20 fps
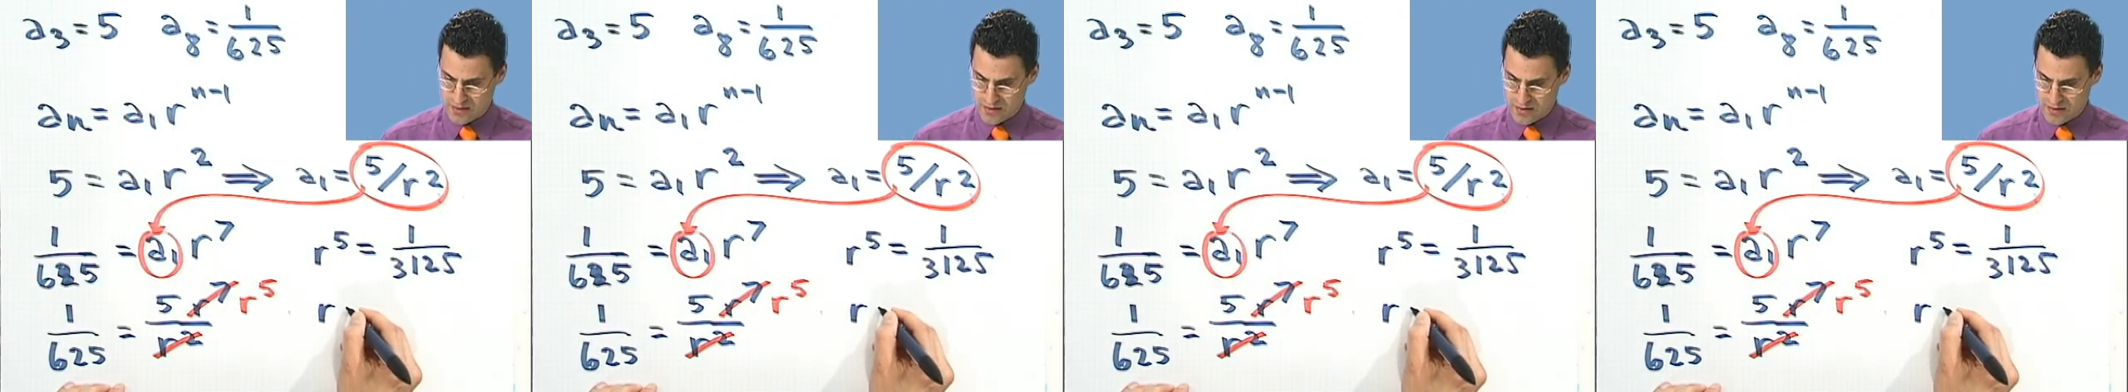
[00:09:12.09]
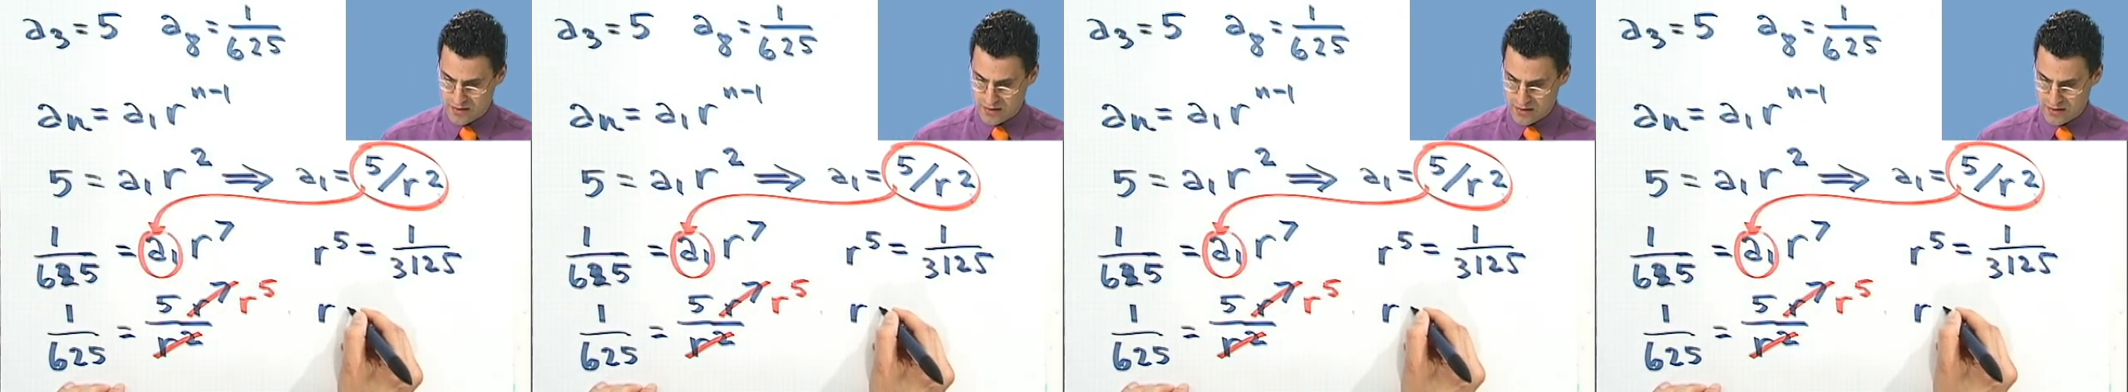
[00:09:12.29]

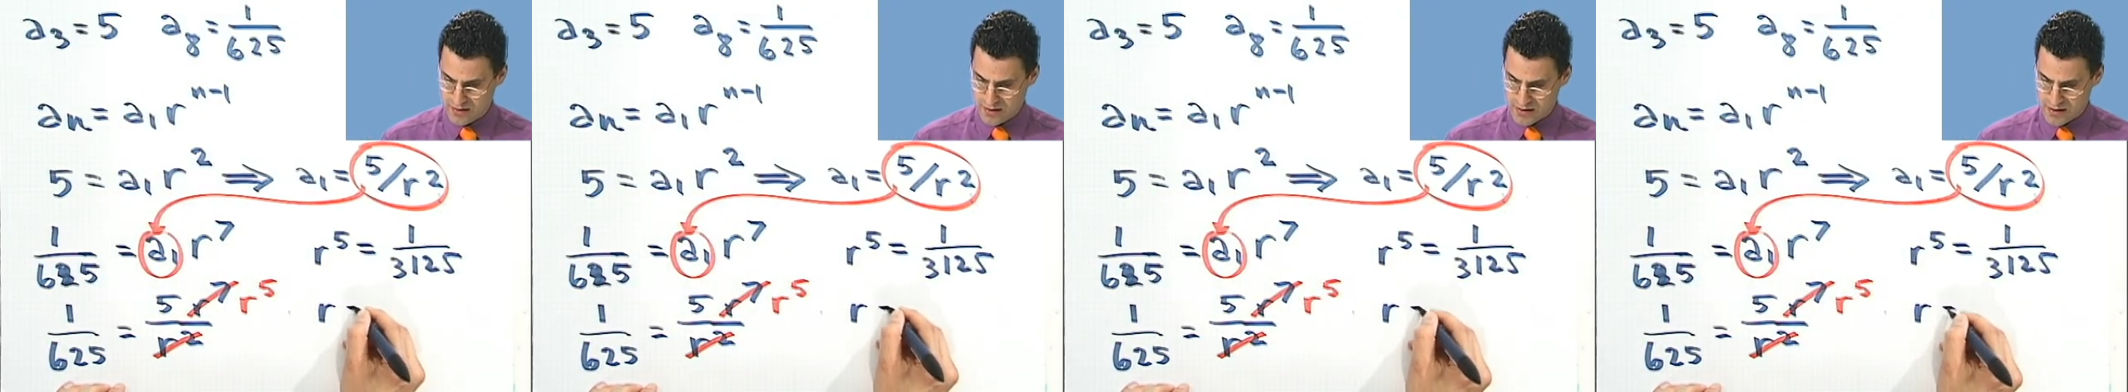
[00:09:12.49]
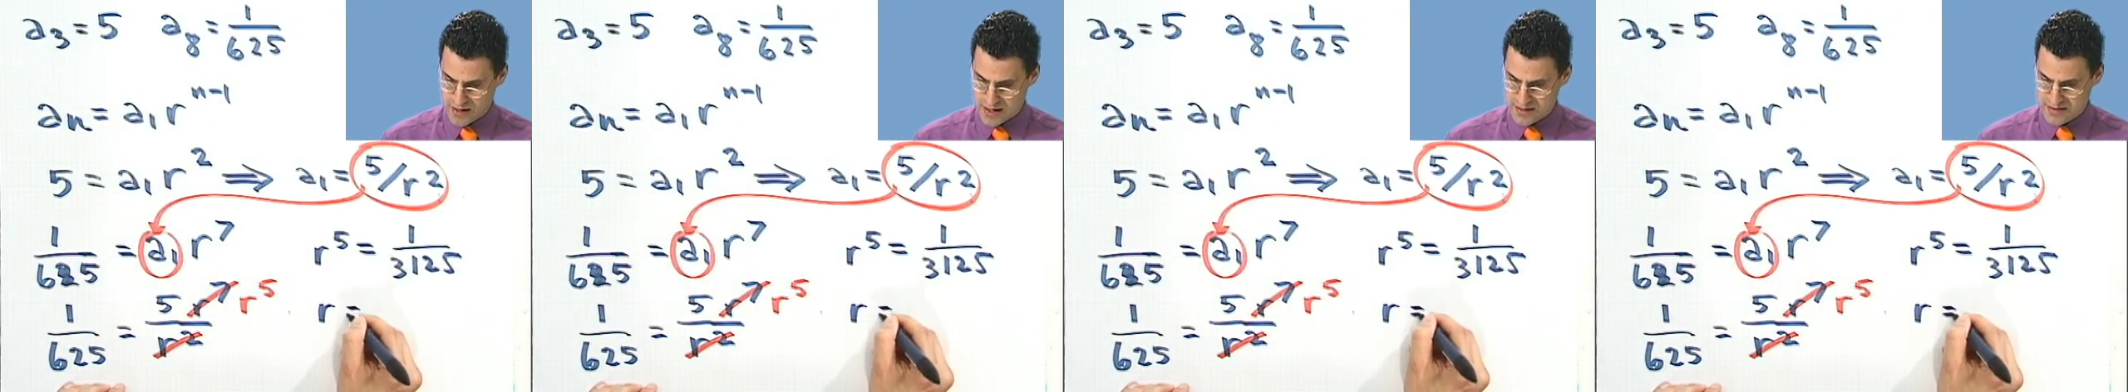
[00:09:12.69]
r
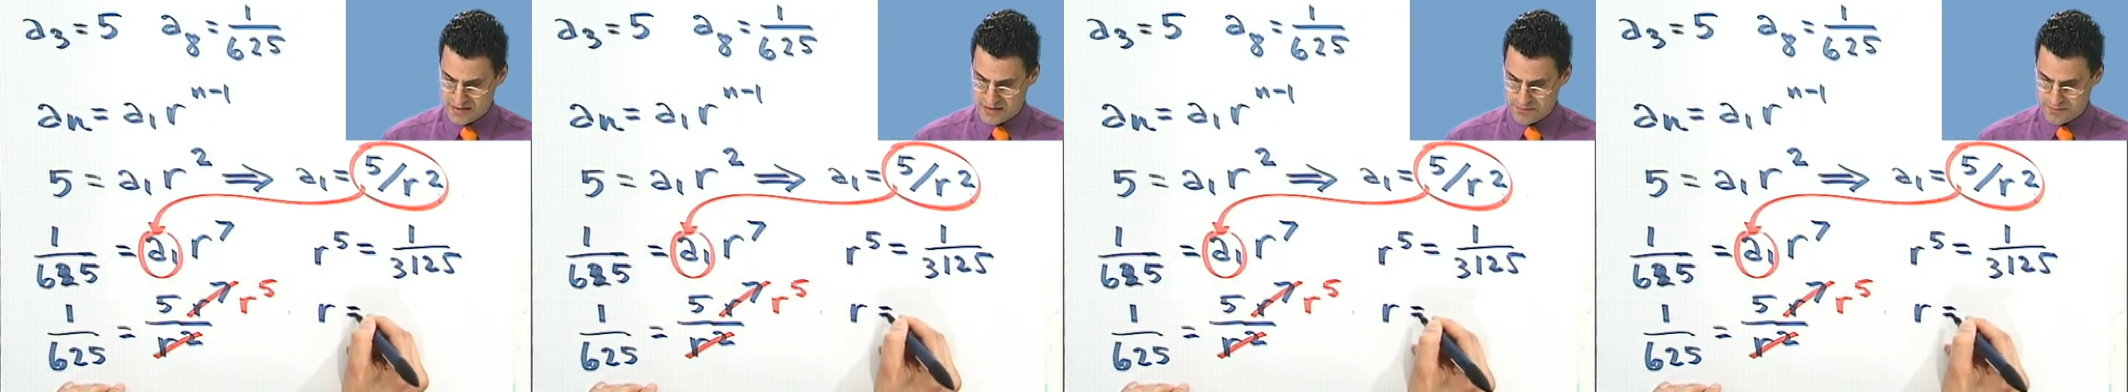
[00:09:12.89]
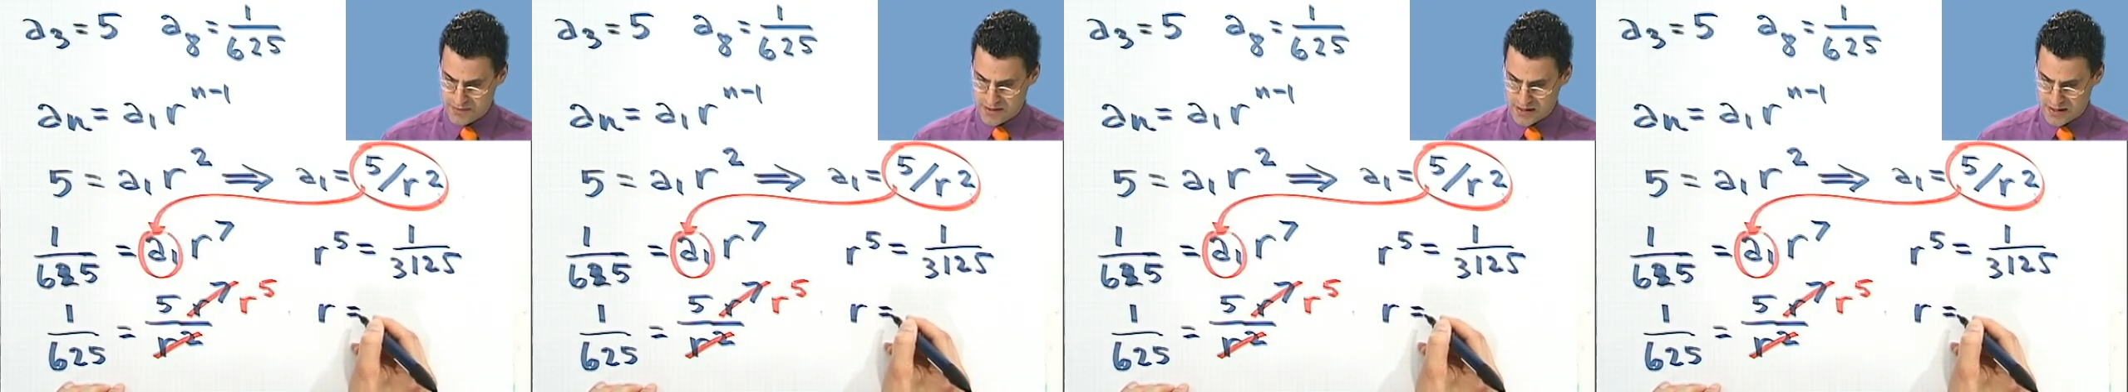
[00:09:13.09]

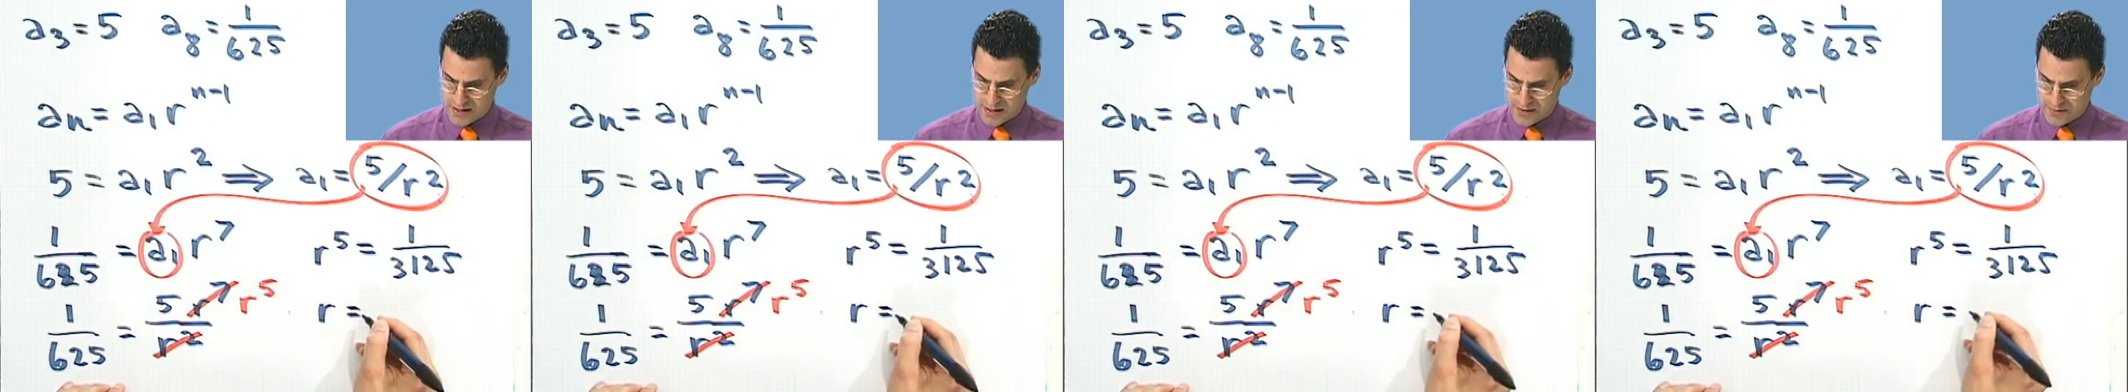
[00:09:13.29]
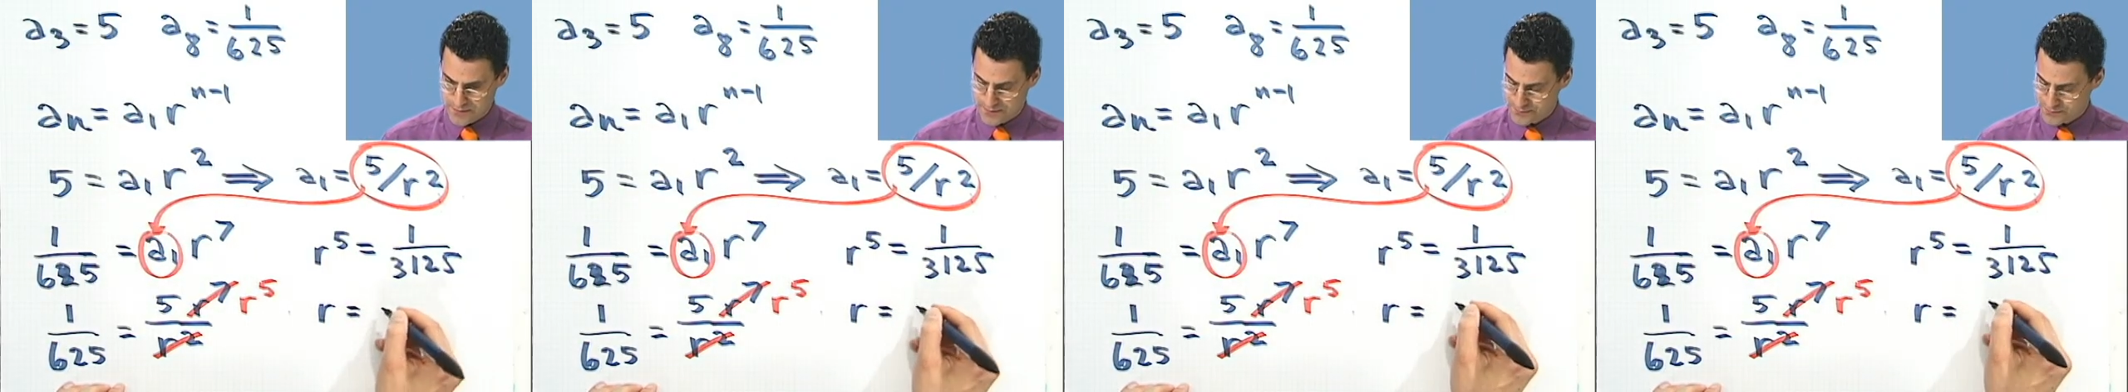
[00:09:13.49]
has to
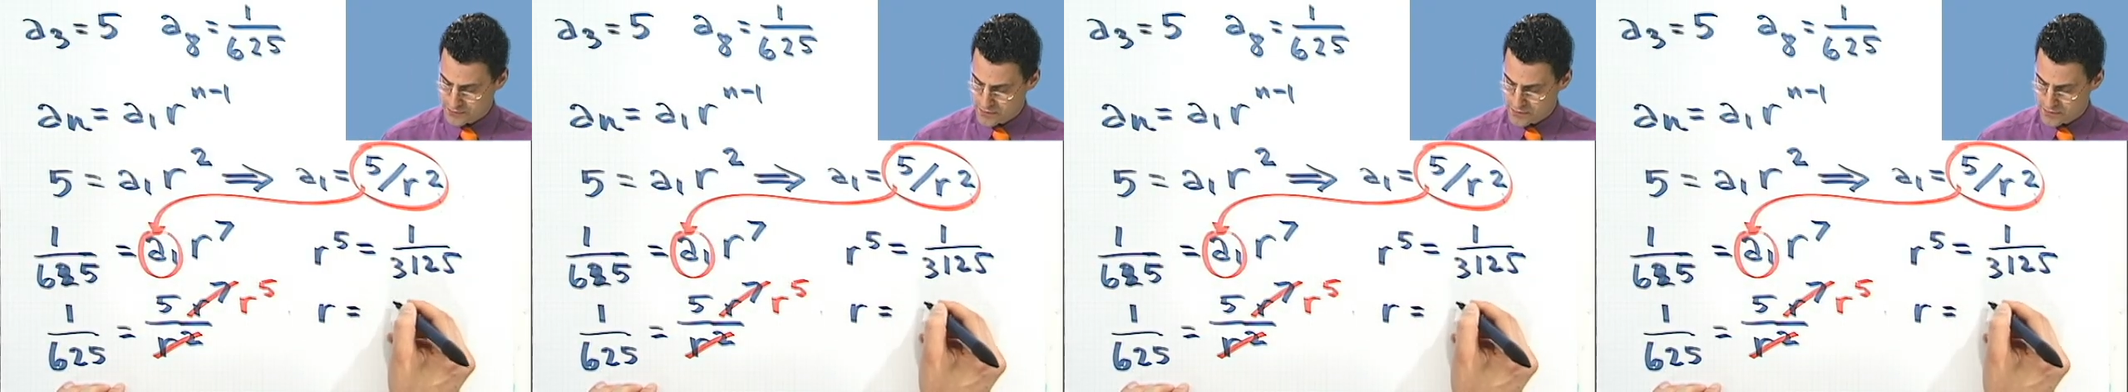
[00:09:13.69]
be